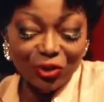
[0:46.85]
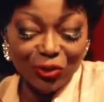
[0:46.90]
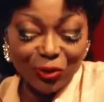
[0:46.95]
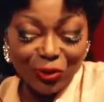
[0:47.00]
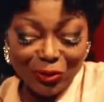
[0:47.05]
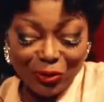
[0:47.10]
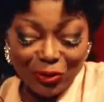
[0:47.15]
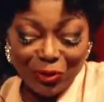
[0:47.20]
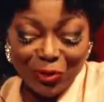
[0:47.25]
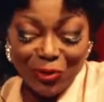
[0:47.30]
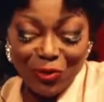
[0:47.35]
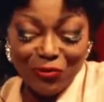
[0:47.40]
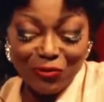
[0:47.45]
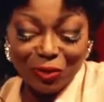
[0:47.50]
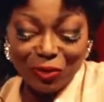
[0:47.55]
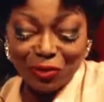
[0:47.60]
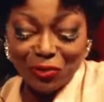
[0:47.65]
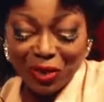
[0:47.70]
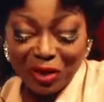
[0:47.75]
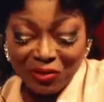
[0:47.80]
Who's Who for
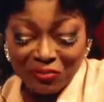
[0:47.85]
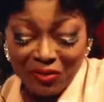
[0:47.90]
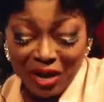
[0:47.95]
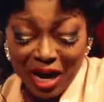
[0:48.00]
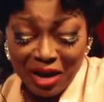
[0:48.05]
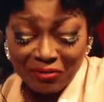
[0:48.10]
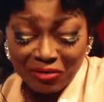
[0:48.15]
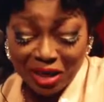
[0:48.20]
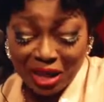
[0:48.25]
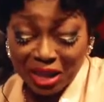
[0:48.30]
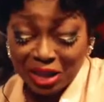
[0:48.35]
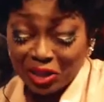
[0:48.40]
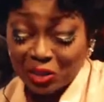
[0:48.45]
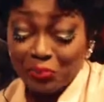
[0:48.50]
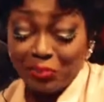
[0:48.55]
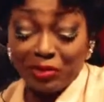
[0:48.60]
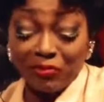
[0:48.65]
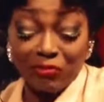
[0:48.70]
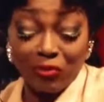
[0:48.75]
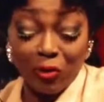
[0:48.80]
25 years
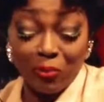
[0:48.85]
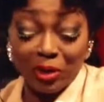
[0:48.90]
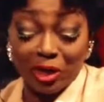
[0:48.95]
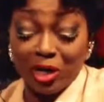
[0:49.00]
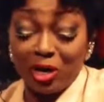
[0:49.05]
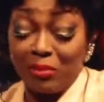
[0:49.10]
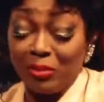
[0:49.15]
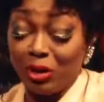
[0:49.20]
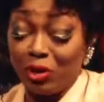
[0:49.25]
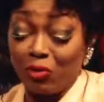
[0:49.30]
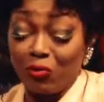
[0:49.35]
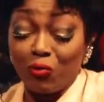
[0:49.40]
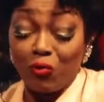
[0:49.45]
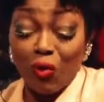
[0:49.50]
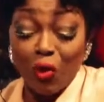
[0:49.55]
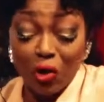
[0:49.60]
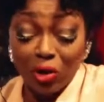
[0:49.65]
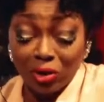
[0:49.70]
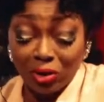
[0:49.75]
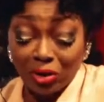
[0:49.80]
before becoming a
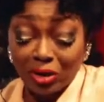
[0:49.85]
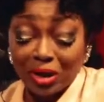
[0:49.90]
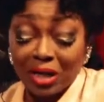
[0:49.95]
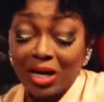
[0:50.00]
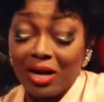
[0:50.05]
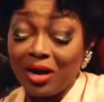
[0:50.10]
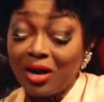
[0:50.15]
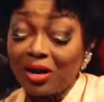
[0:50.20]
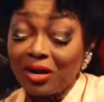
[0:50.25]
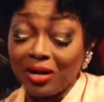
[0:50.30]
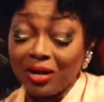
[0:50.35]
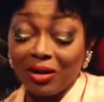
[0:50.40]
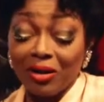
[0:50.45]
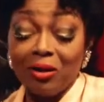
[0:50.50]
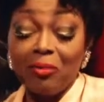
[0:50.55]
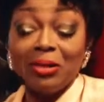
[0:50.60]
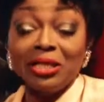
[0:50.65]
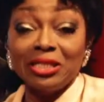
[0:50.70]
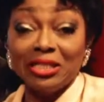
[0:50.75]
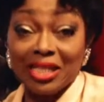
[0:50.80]
Royal
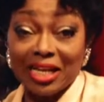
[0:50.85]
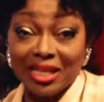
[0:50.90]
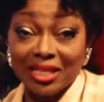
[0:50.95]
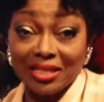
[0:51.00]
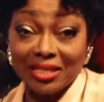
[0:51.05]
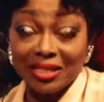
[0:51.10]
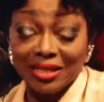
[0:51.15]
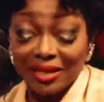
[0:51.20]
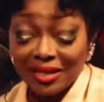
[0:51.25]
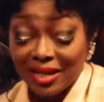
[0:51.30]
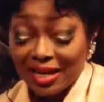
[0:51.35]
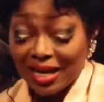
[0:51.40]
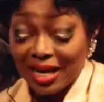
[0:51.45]
Commentator